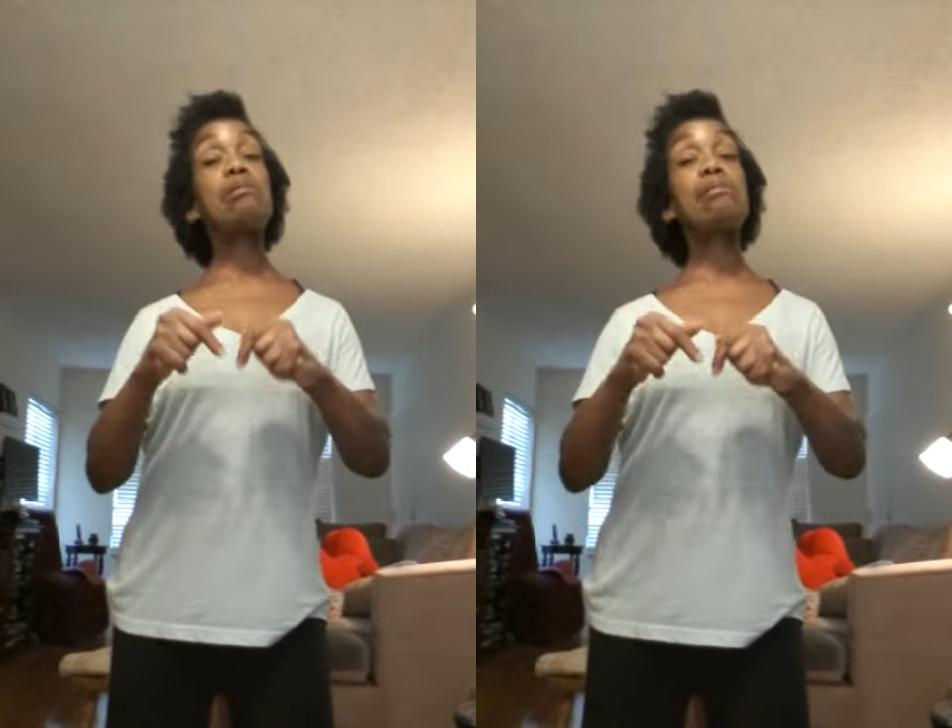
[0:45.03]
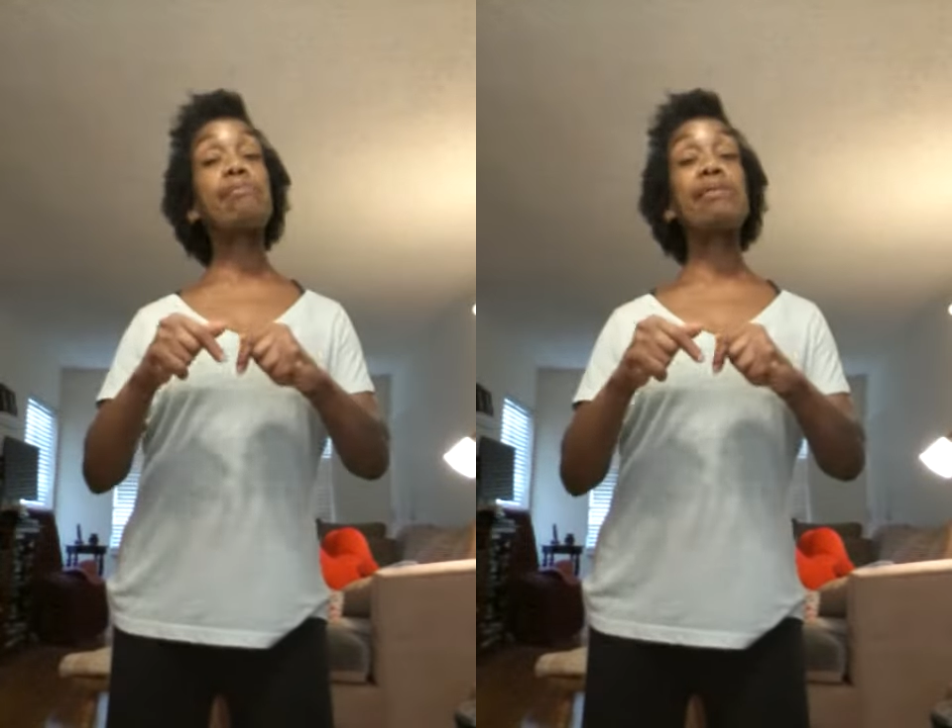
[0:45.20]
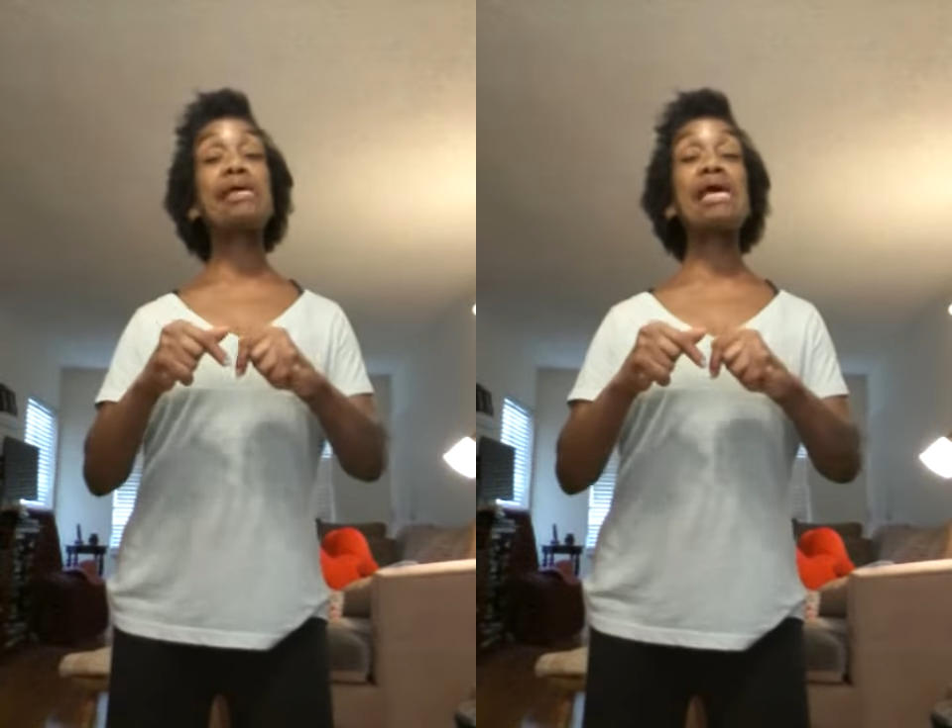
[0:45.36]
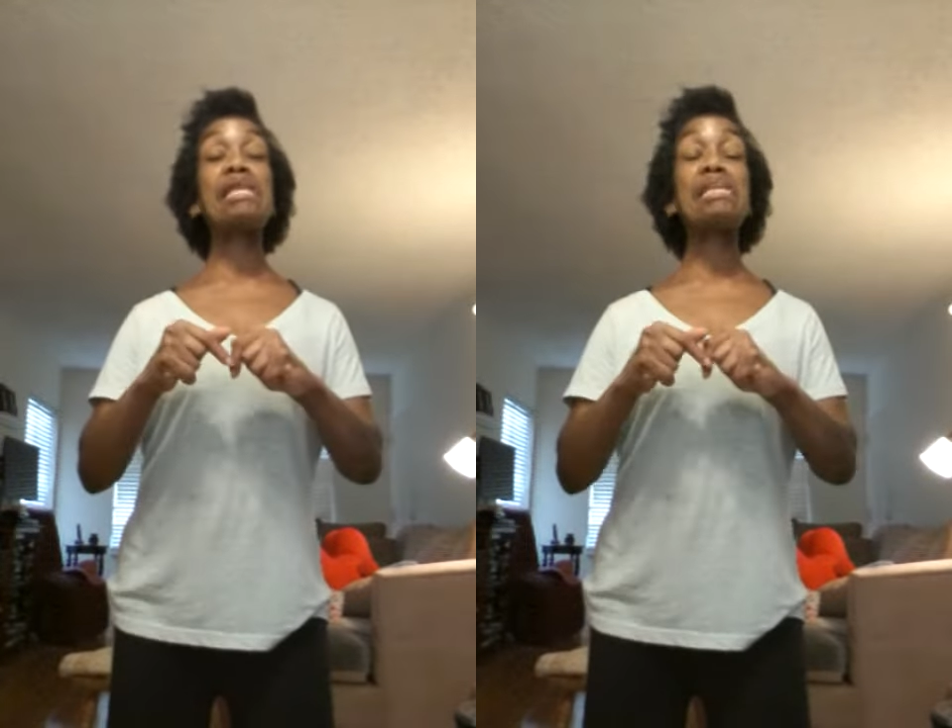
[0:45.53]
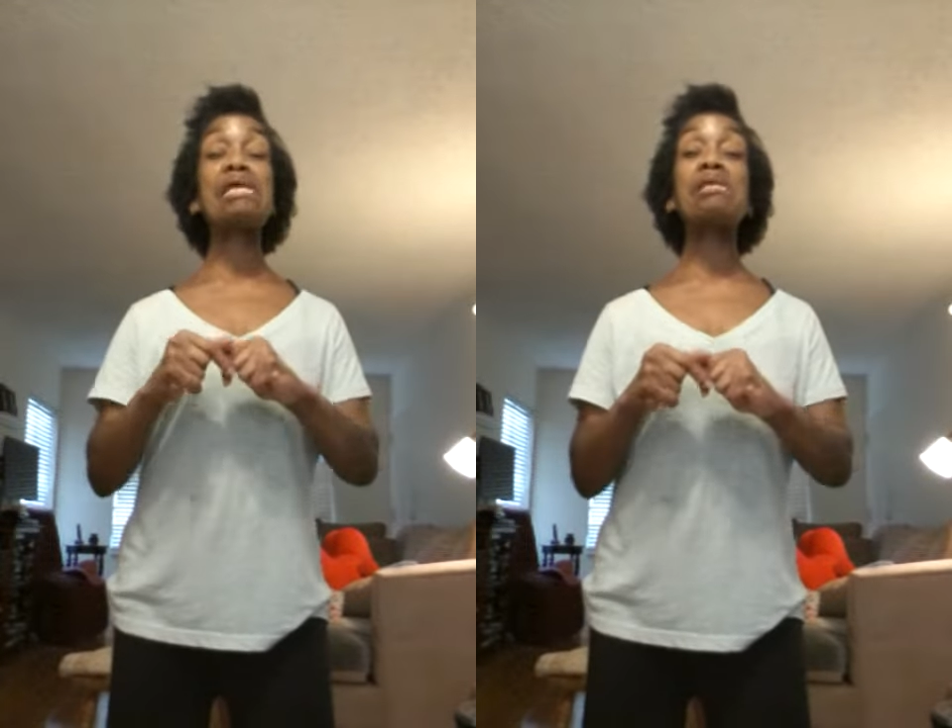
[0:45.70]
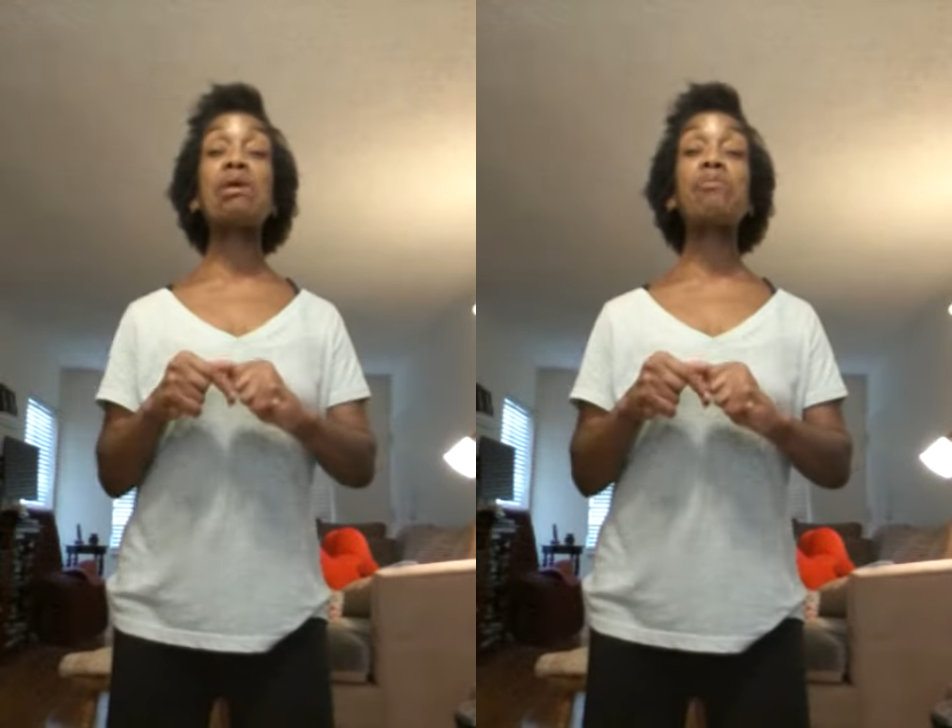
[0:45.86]

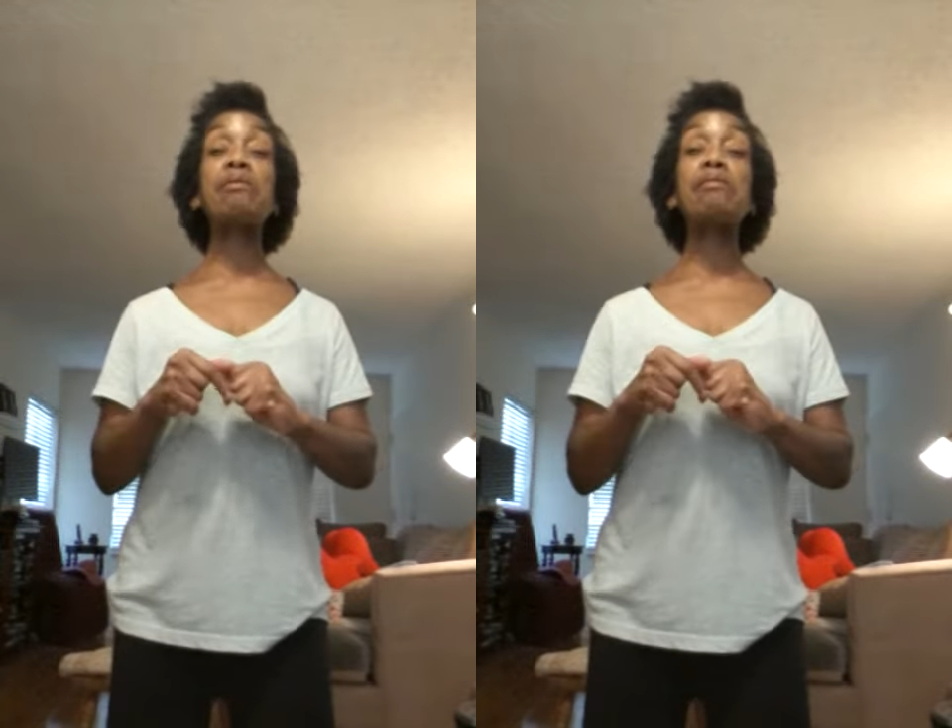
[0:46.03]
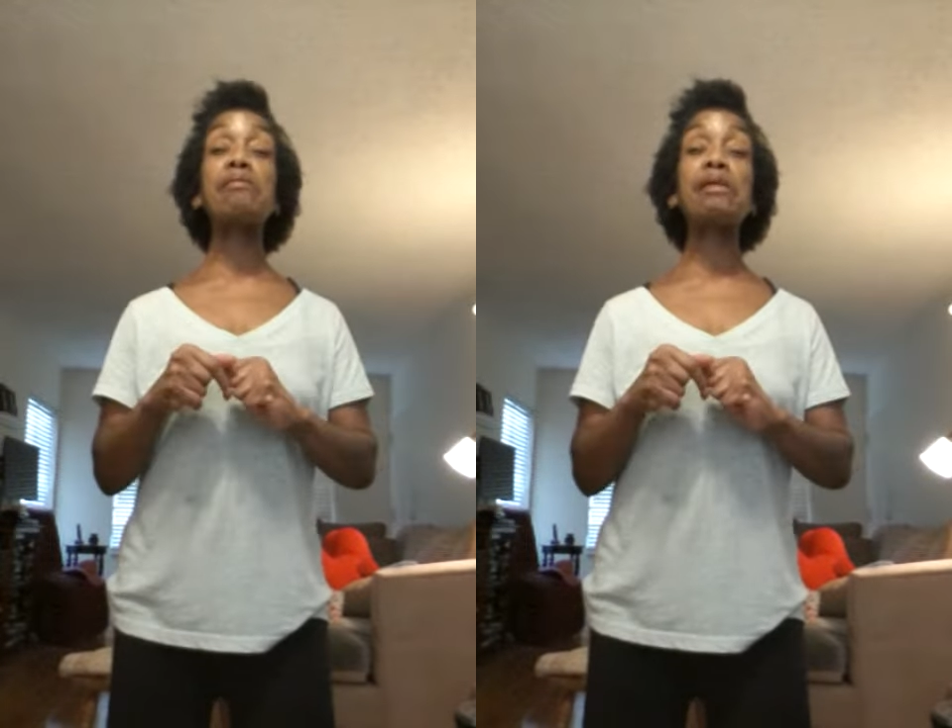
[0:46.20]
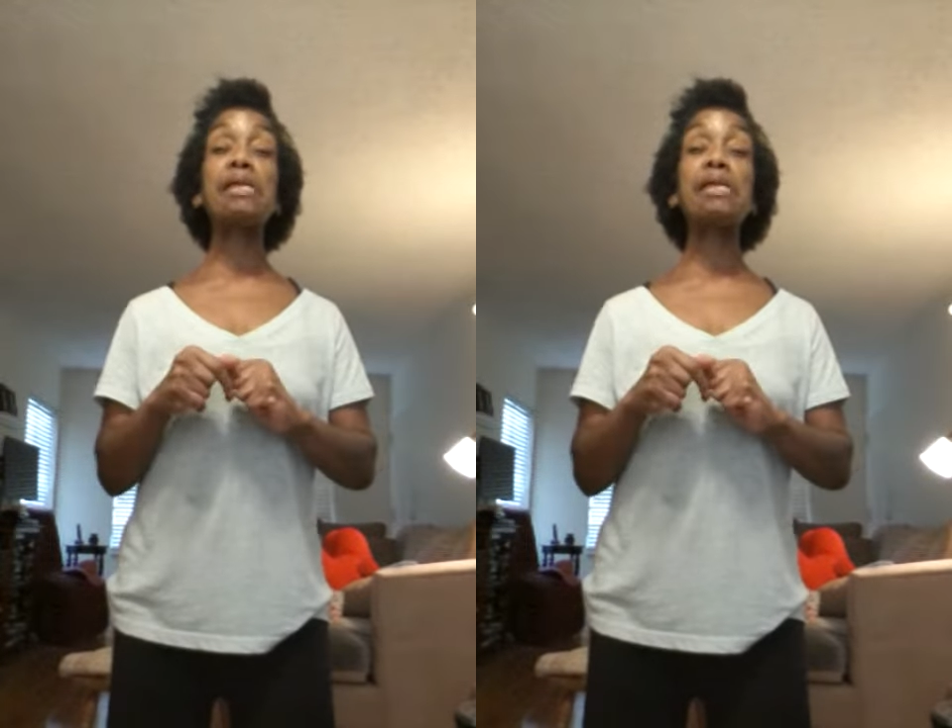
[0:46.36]
PASW